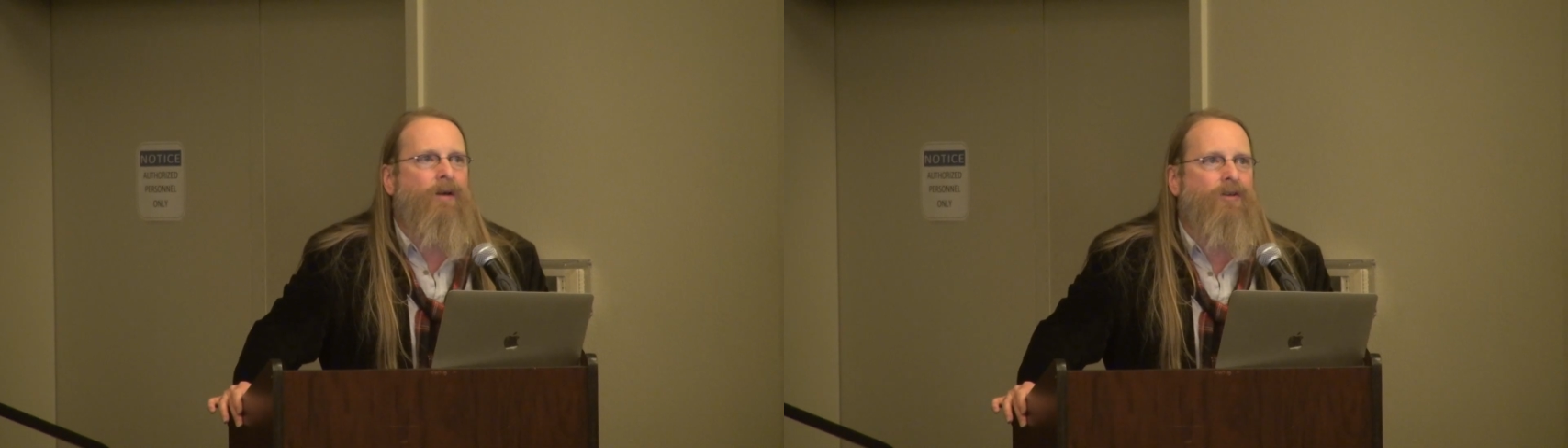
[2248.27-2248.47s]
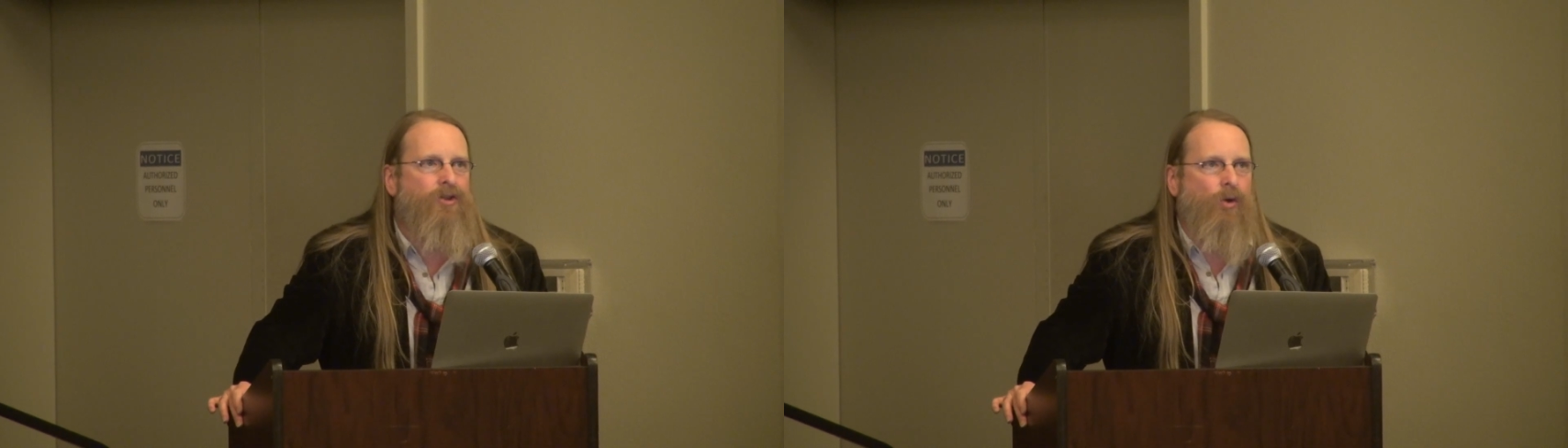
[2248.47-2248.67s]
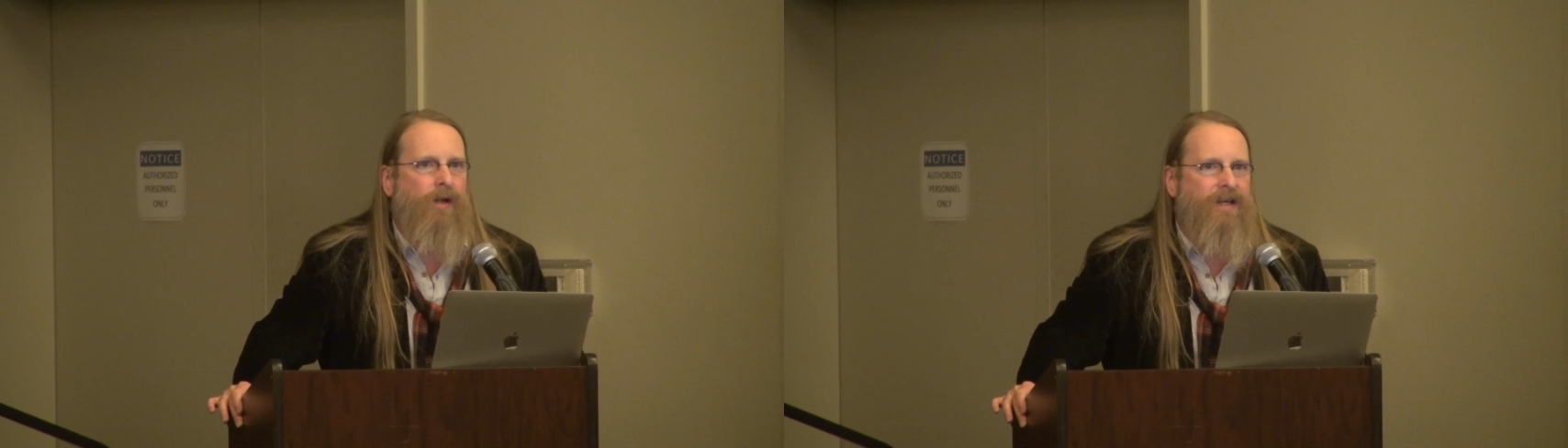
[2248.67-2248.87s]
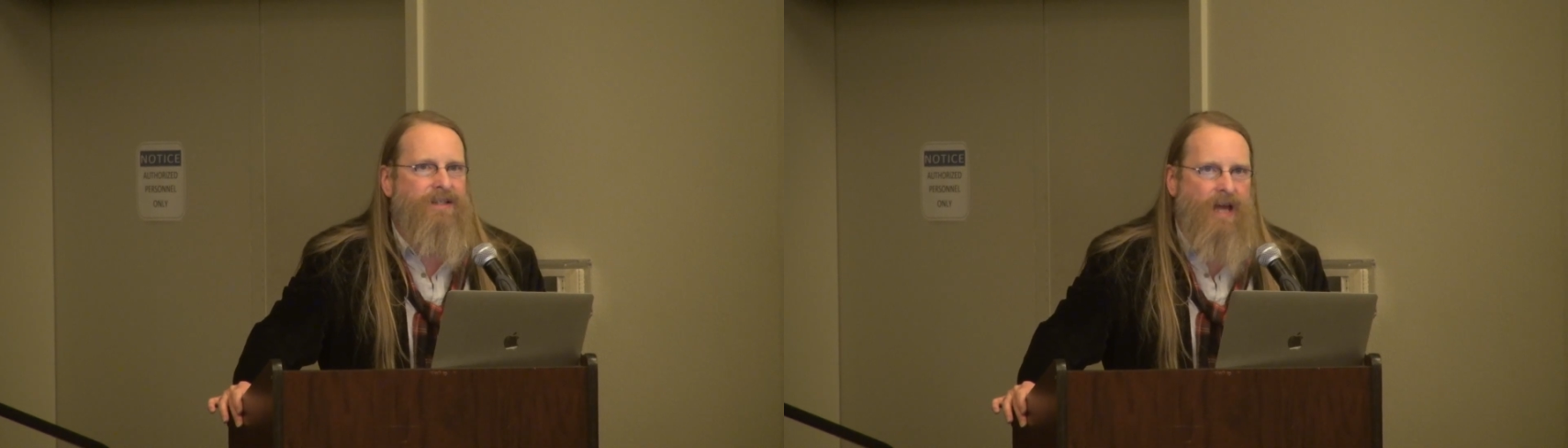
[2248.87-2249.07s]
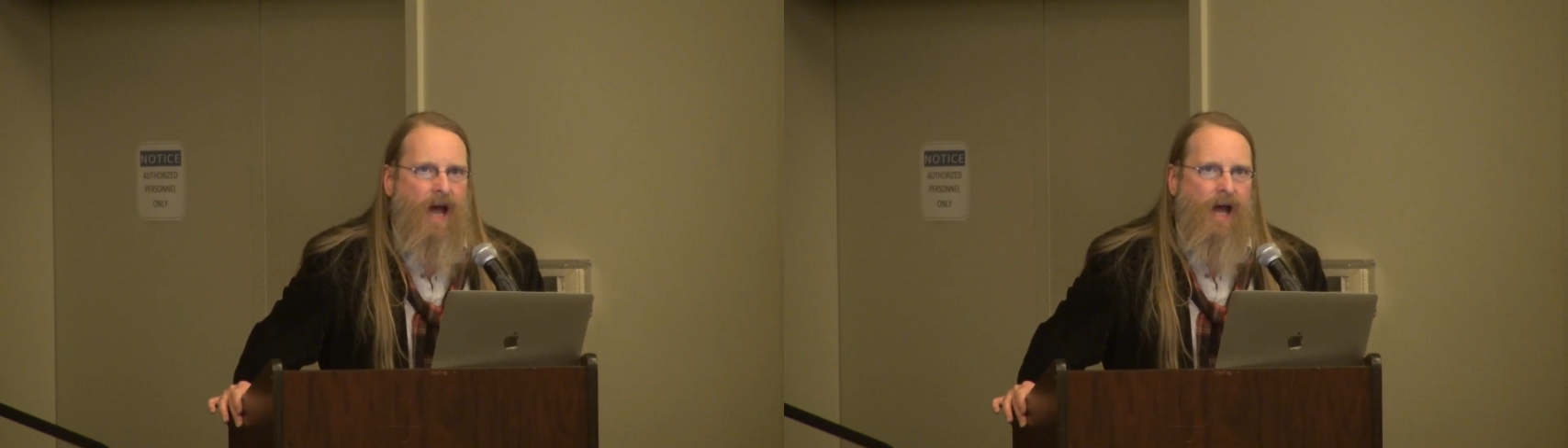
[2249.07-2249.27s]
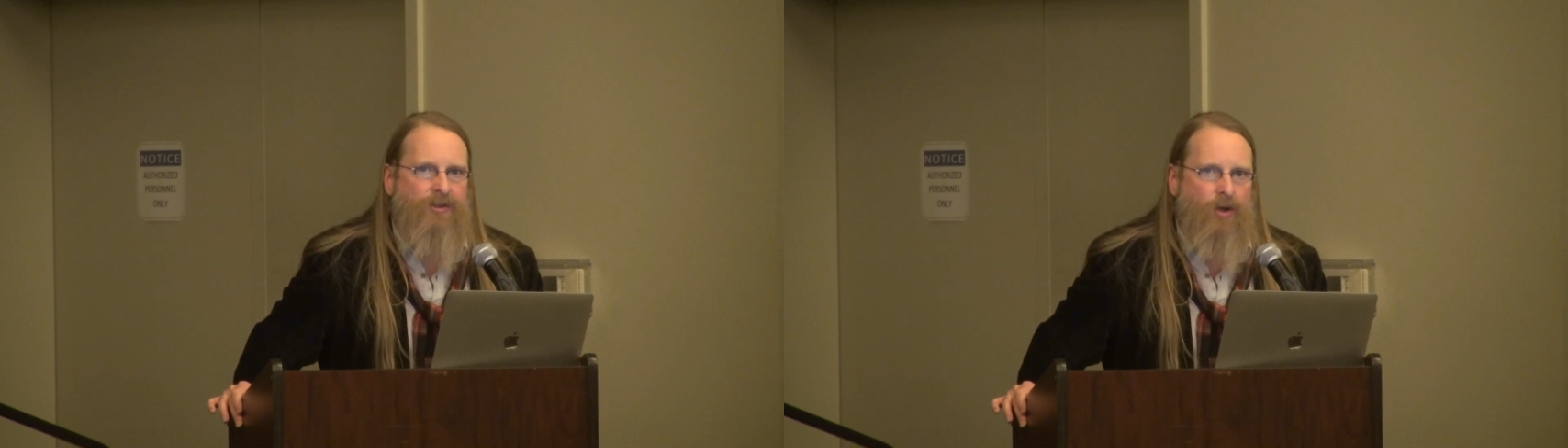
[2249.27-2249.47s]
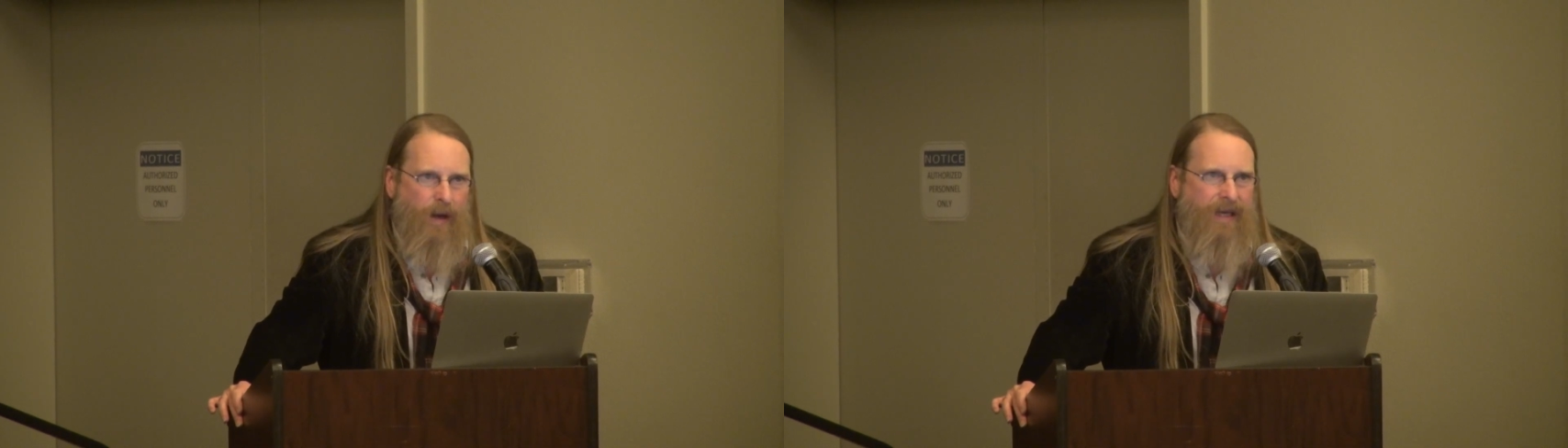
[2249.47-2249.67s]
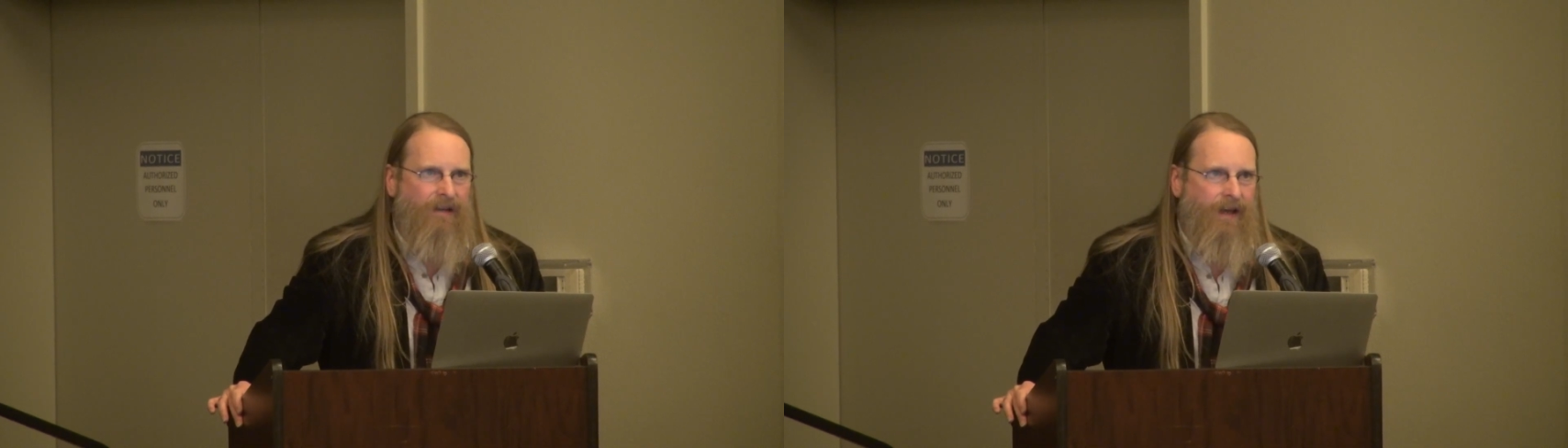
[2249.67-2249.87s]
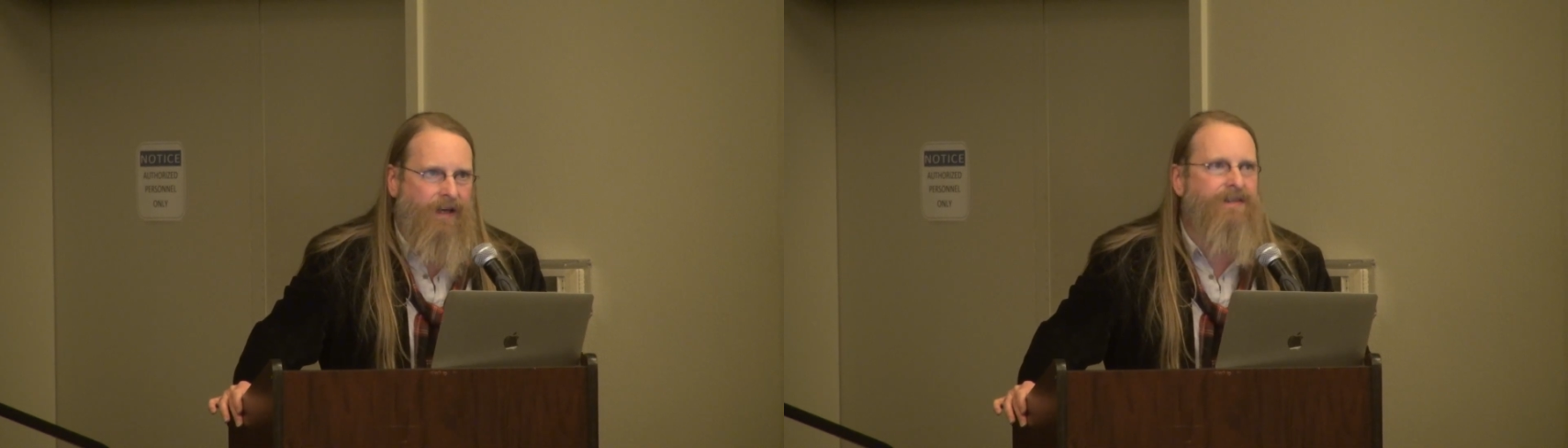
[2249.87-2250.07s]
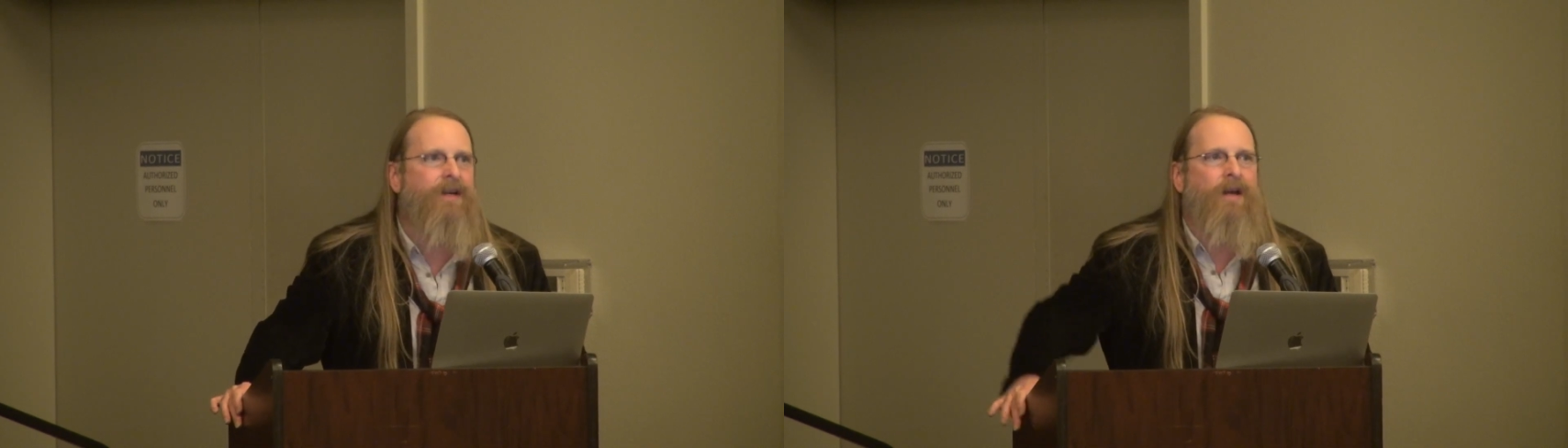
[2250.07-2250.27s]
to Julian Assange at
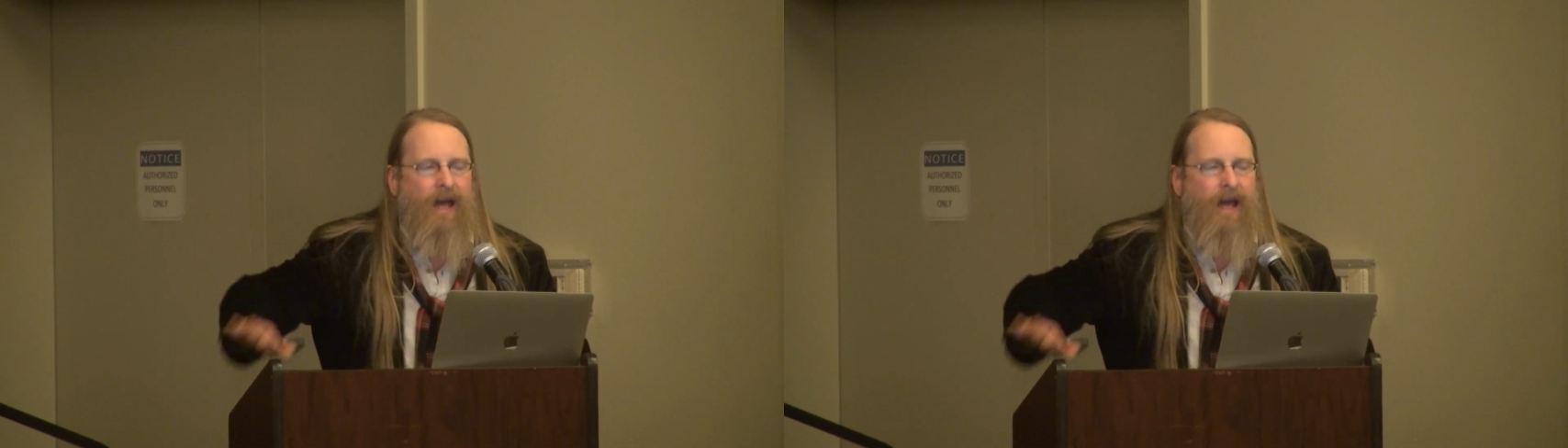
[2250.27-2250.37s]
WikiLeaks,